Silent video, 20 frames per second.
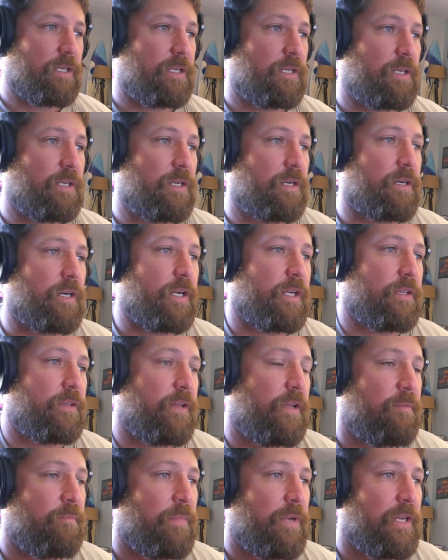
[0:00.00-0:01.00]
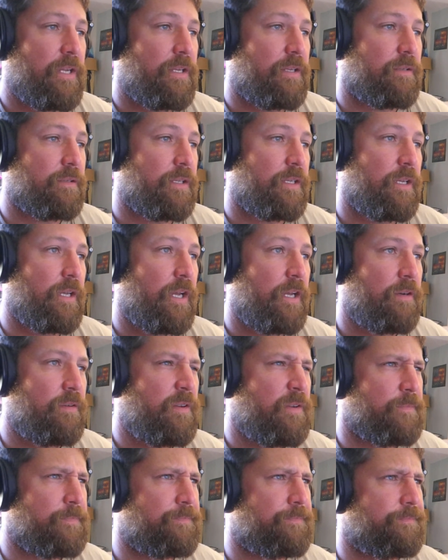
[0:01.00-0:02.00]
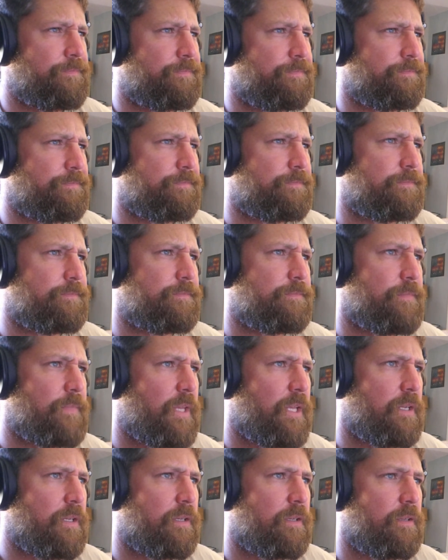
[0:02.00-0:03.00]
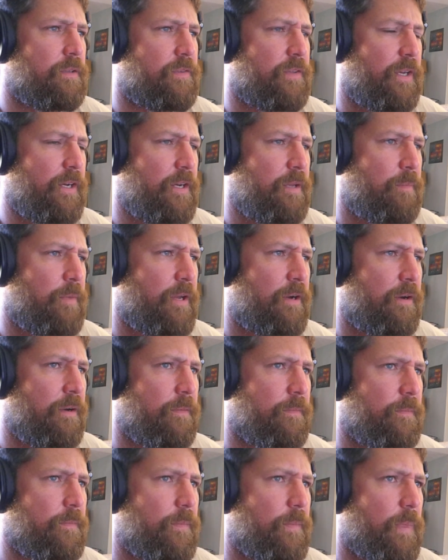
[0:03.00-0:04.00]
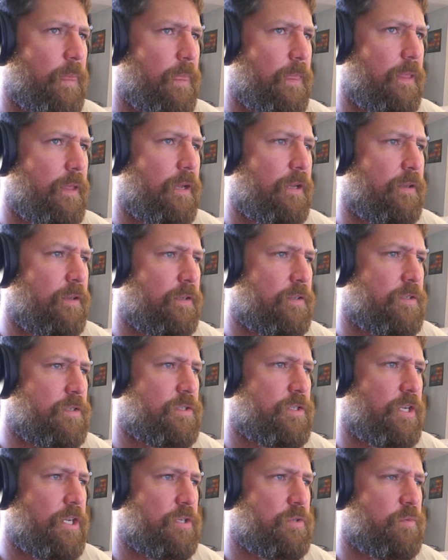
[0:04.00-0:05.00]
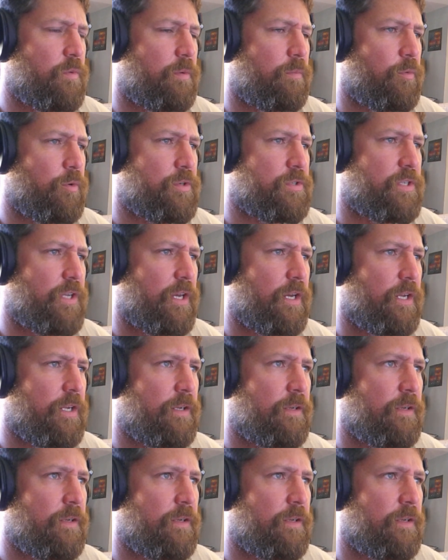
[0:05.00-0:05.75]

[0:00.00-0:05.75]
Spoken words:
all right, that might, I don't know. Is that any better? I did just change one more setting.